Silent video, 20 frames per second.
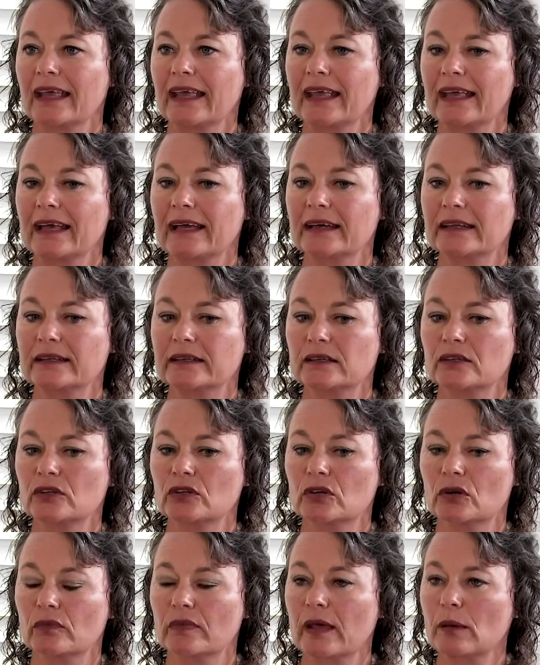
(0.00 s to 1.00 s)
and
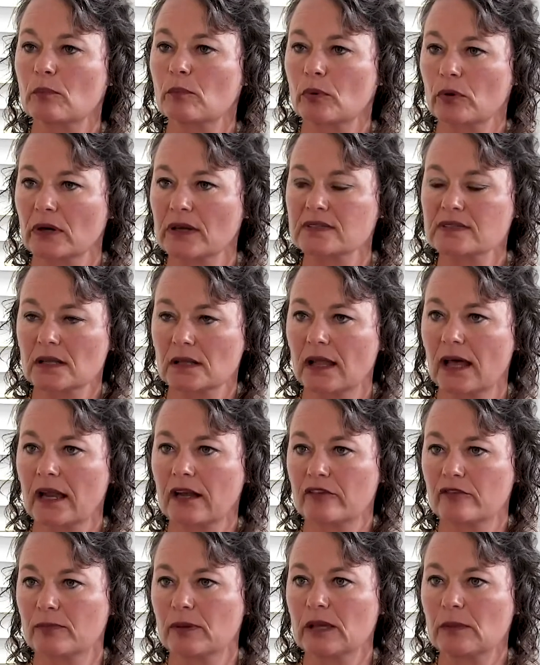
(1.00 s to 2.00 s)
you know that brings a
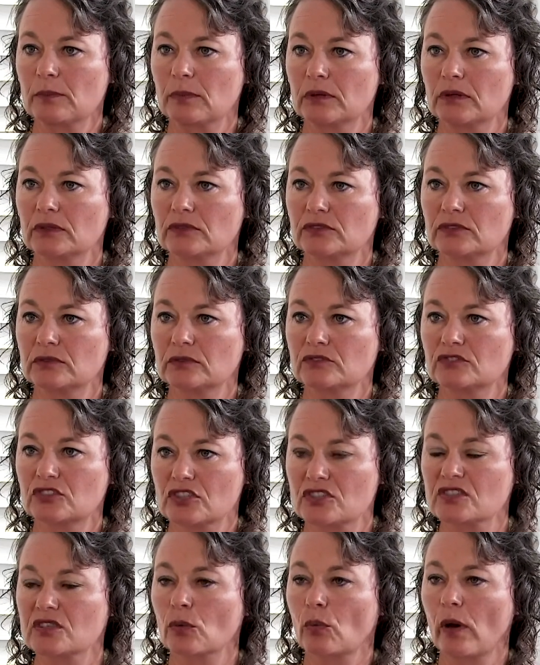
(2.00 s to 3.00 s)
lot of people,
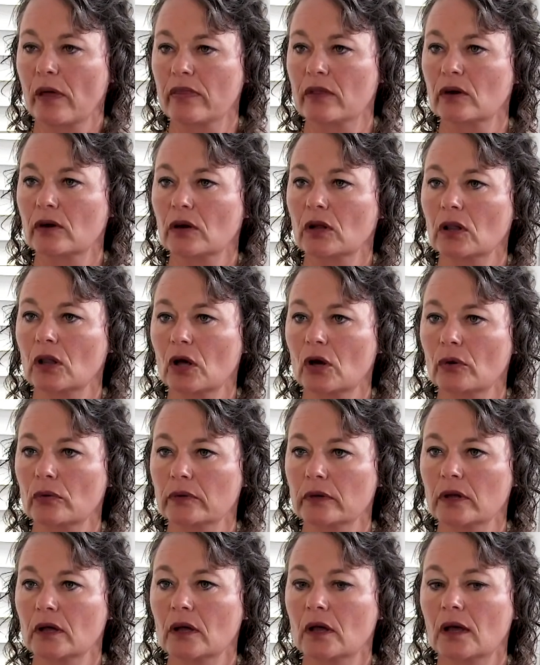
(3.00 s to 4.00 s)
just the weather
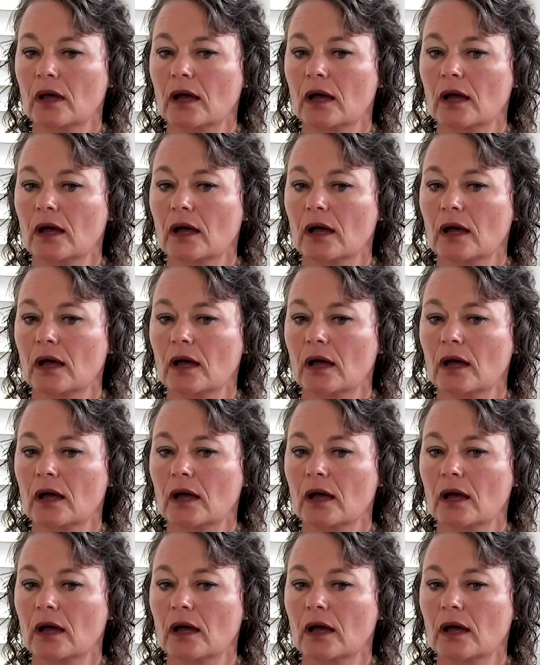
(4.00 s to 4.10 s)
alone,